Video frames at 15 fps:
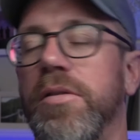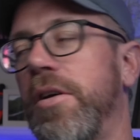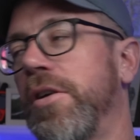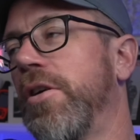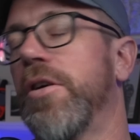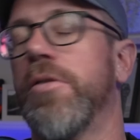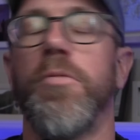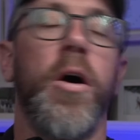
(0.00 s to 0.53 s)
So
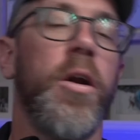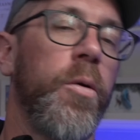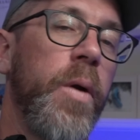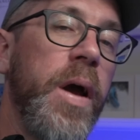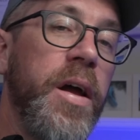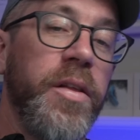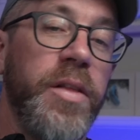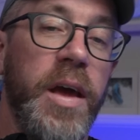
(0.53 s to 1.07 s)
you can roll
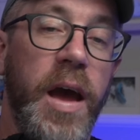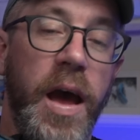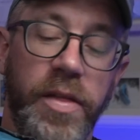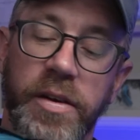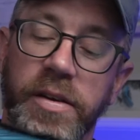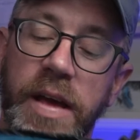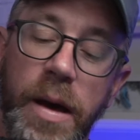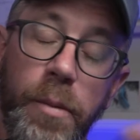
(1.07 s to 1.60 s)
around in there
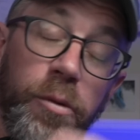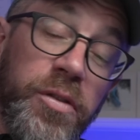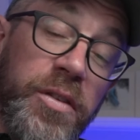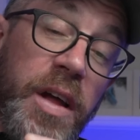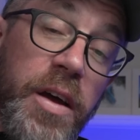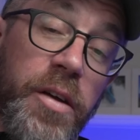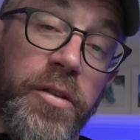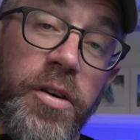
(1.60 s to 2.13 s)
and the down will
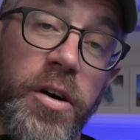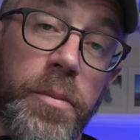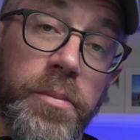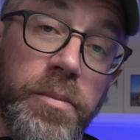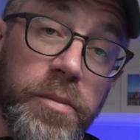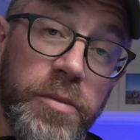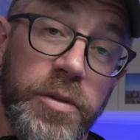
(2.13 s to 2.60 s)
stay on top.